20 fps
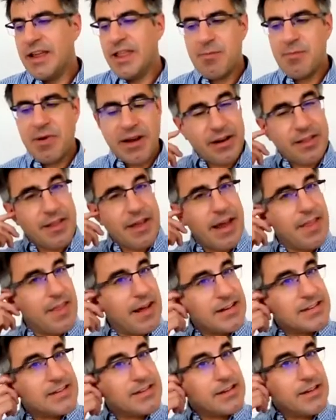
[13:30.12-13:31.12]
In the middle there,
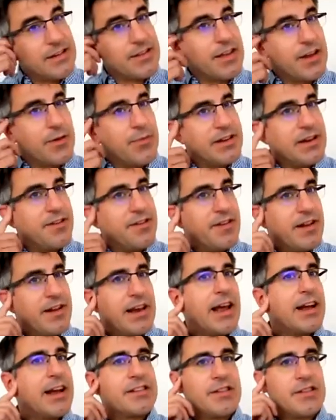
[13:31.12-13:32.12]
that's a thing we did for
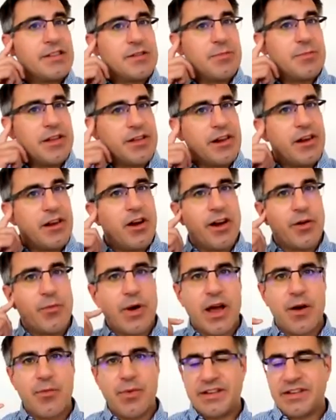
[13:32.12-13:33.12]

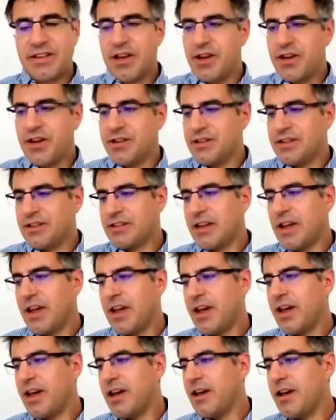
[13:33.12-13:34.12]
GlaxoSmithKline, where we turned
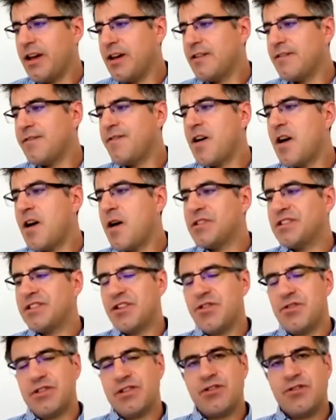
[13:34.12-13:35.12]
uh,
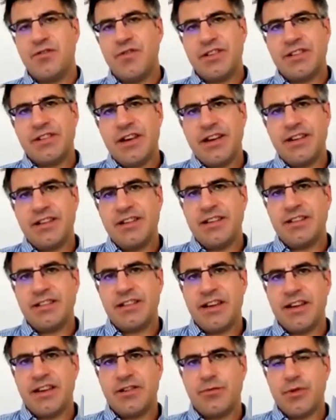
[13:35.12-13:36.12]
pharmaceutical
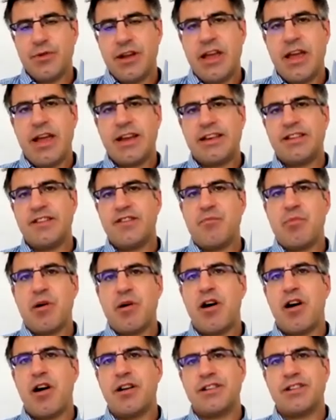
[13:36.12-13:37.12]
facilities into a kit of
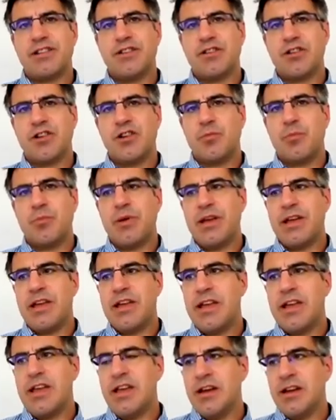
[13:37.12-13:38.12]
parts that could
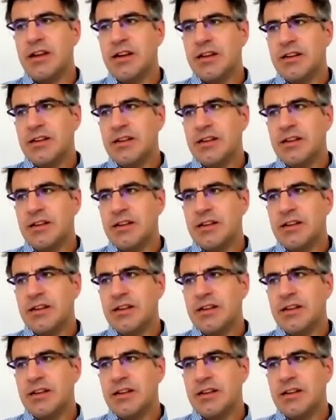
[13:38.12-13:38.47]
be